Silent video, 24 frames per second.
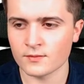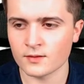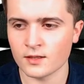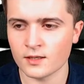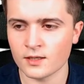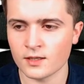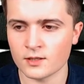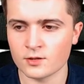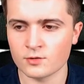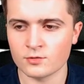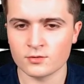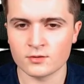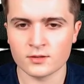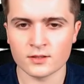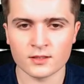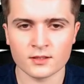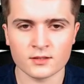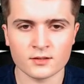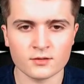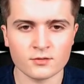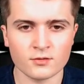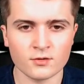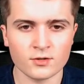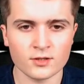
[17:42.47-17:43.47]
I
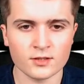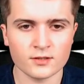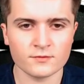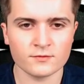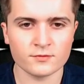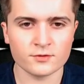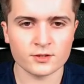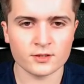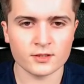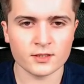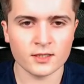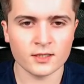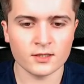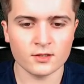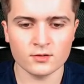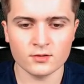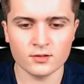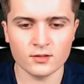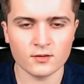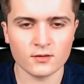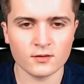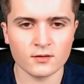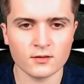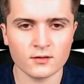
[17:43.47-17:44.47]
ignore it for
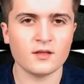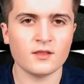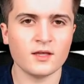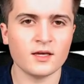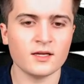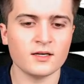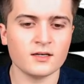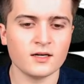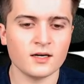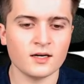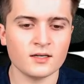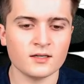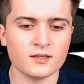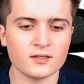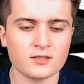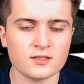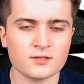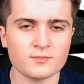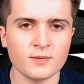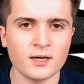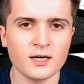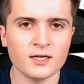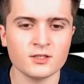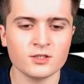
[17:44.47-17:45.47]
now. Then under
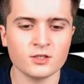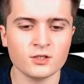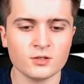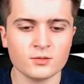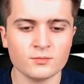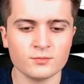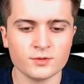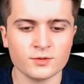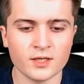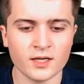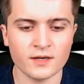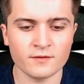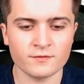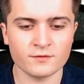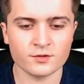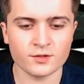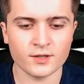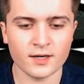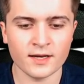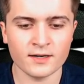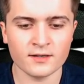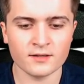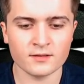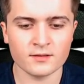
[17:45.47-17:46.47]
Smart Home, we have
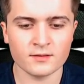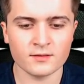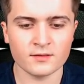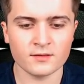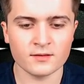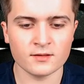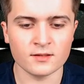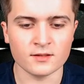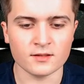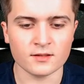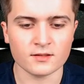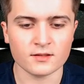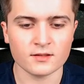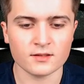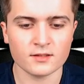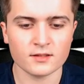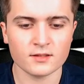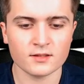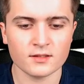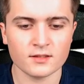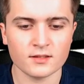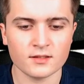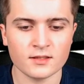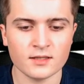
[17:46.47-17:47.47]
to edit the
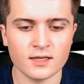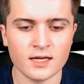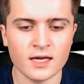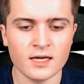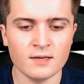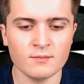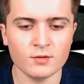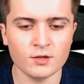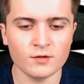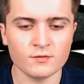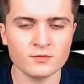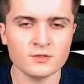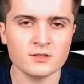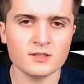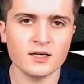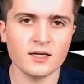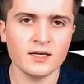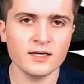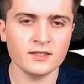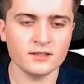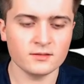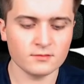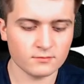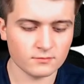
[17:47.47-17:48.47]
name of
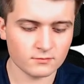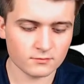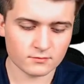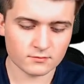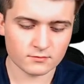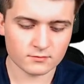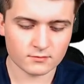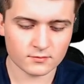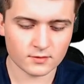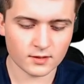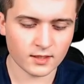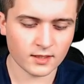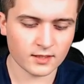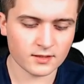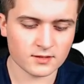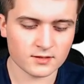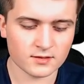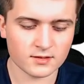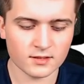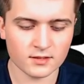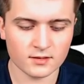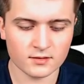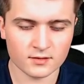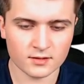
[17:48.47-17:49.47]
site. I
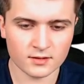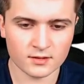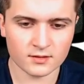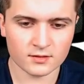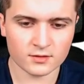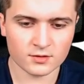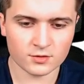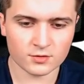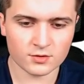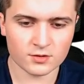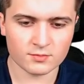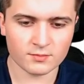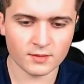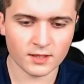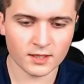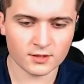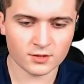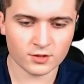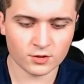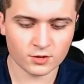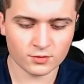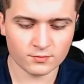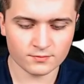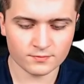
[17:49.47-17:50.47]
stick here to
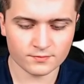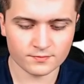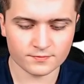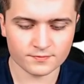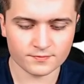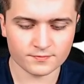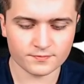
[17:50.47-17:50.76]
Smart Home.